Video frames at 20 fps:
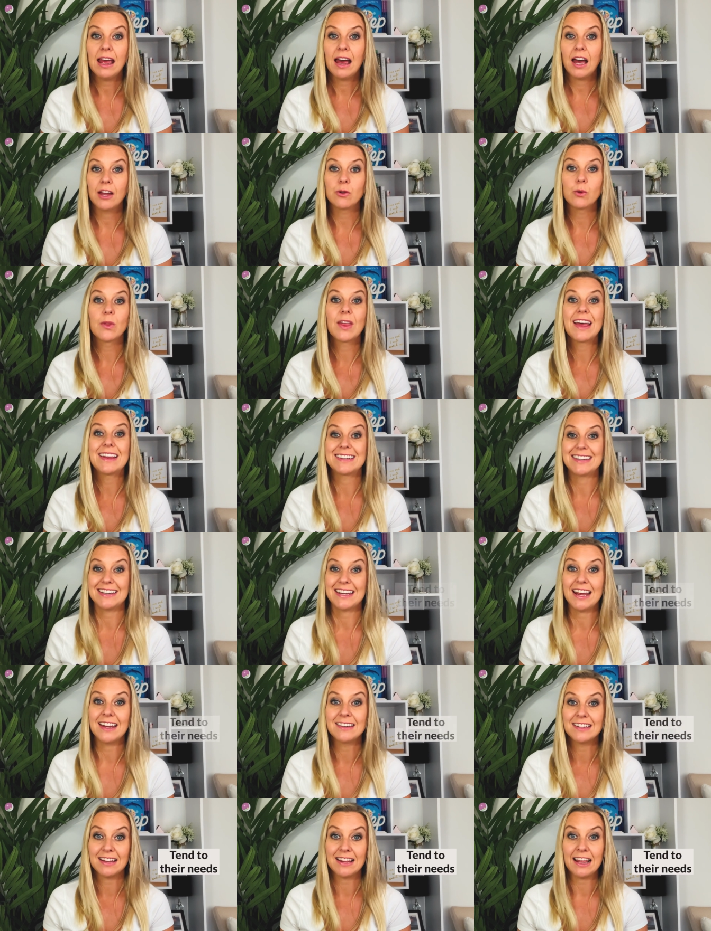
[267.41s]
and you're there to
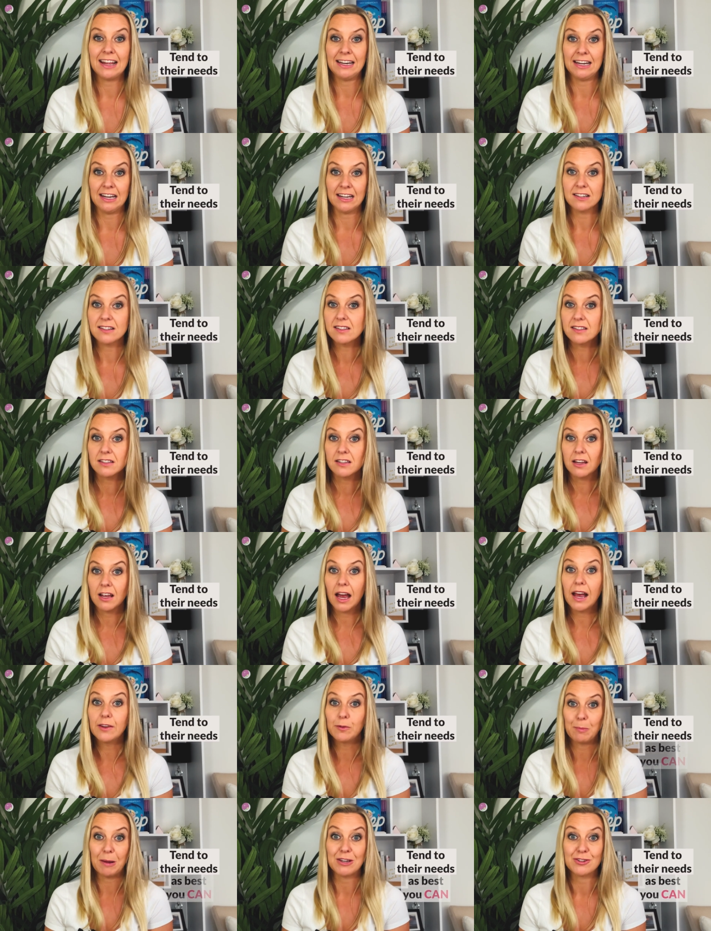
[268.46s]
tend to their needs
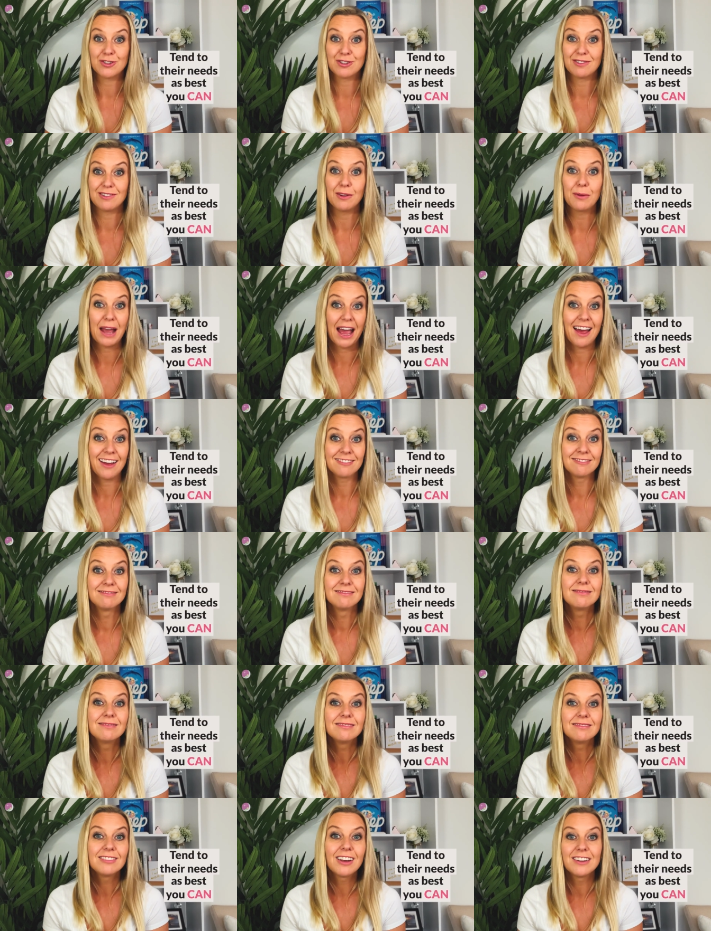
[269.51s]
as best you can
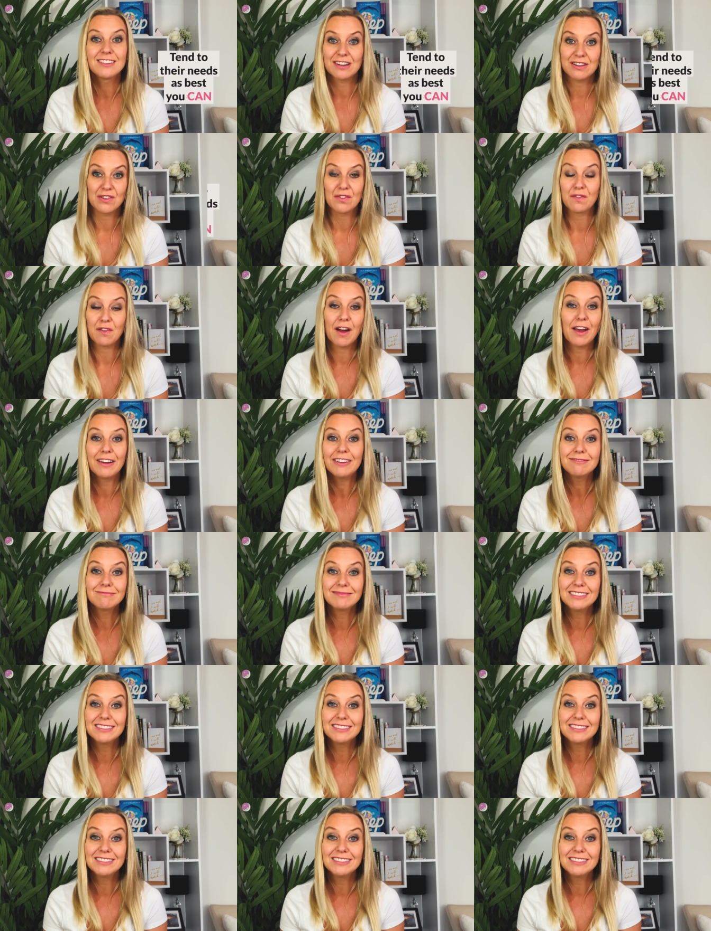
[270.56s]
identify.